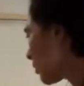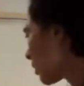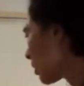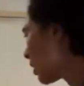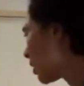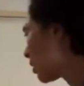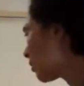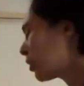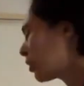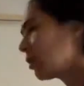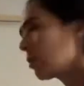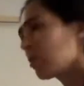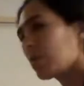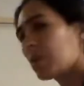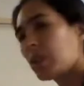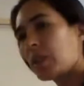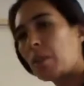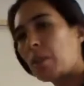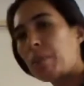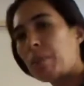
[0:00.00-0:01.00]
if you don't
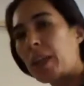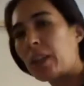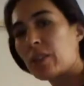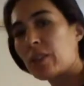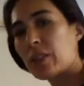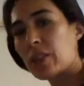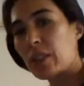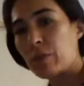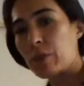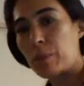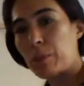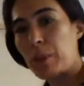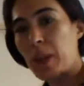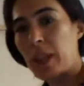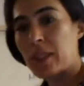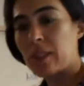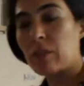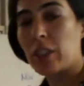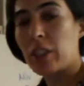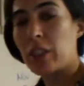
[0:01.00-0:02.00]
start paying yourself your
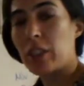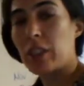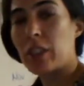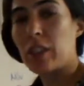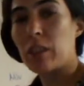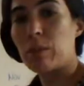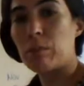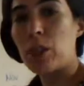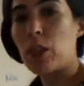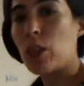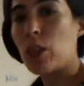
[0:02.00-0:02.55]
passive income,